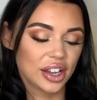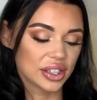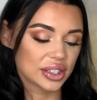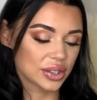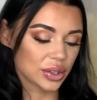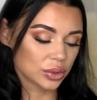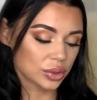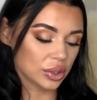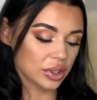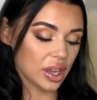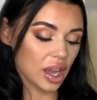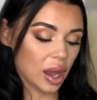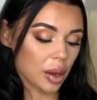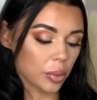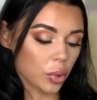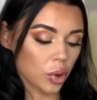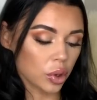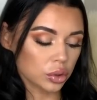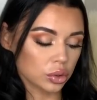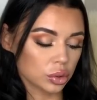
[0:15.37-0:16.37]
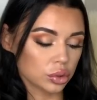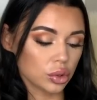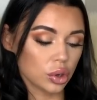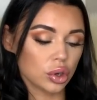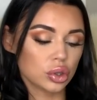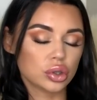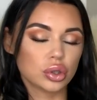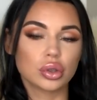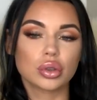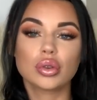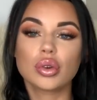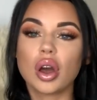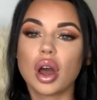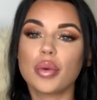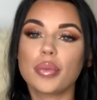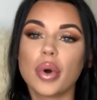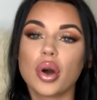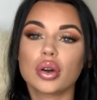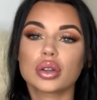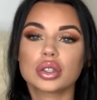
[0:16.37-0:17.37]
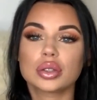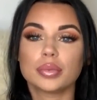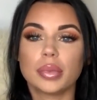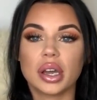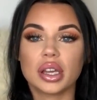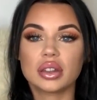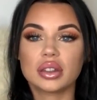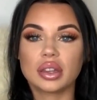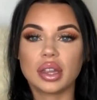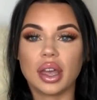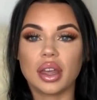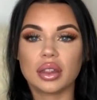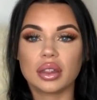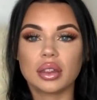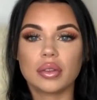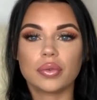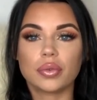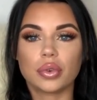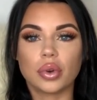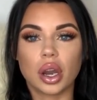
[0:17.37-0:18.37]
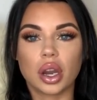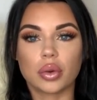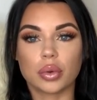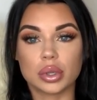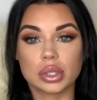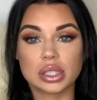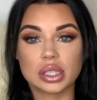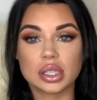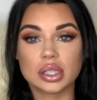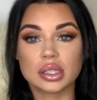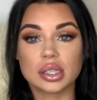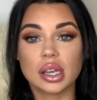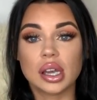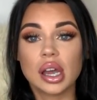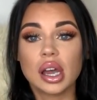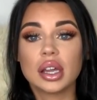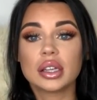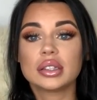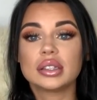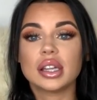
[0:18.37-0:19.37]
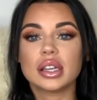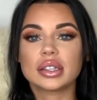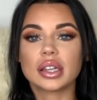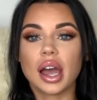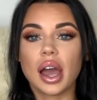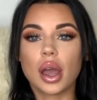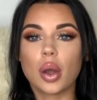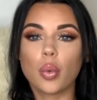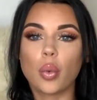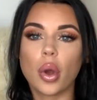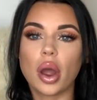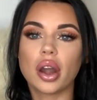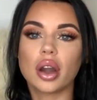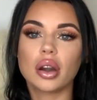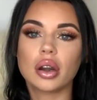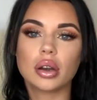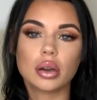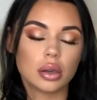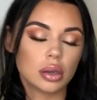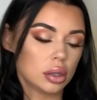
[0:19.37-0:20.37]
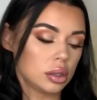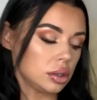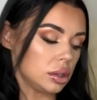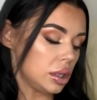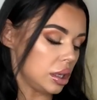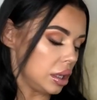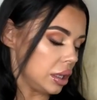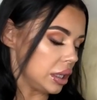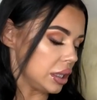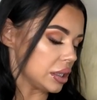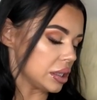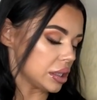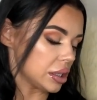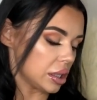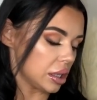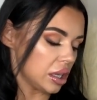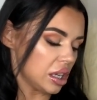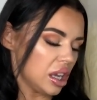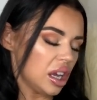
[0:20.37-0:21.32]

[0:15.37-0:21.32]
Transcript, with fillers: So today I'm going to talk to you about my 10 fragrances that I wear the least.